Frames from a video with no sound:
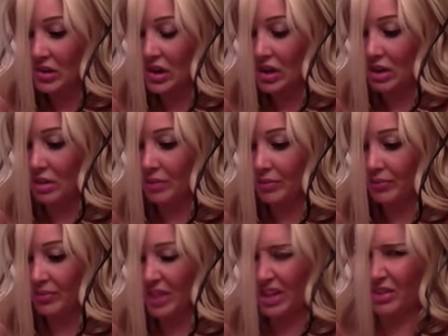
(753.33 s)
I
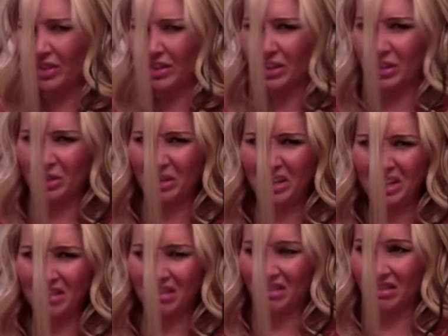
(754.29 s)
never did
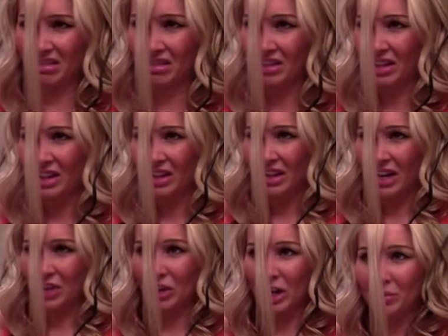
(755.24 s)
green. Ugh. I
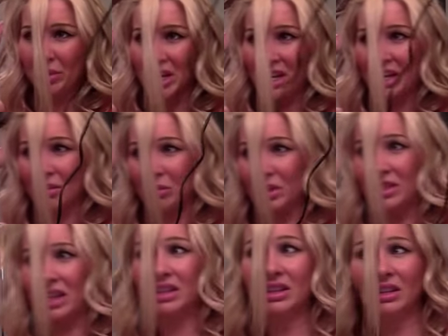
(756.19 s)
tried pink, which
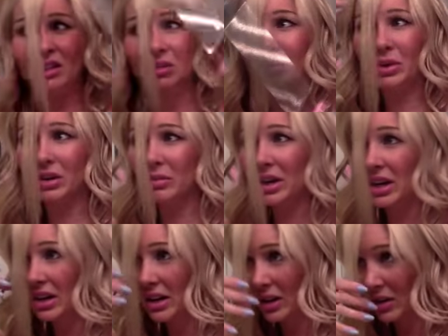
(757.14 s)
that didn't do well on my
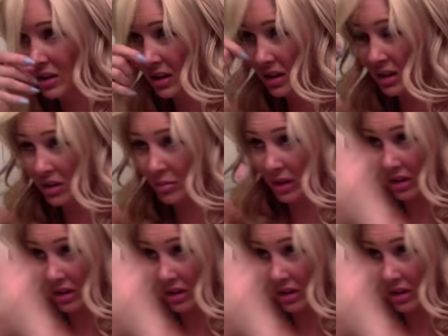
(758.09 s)
hair. I could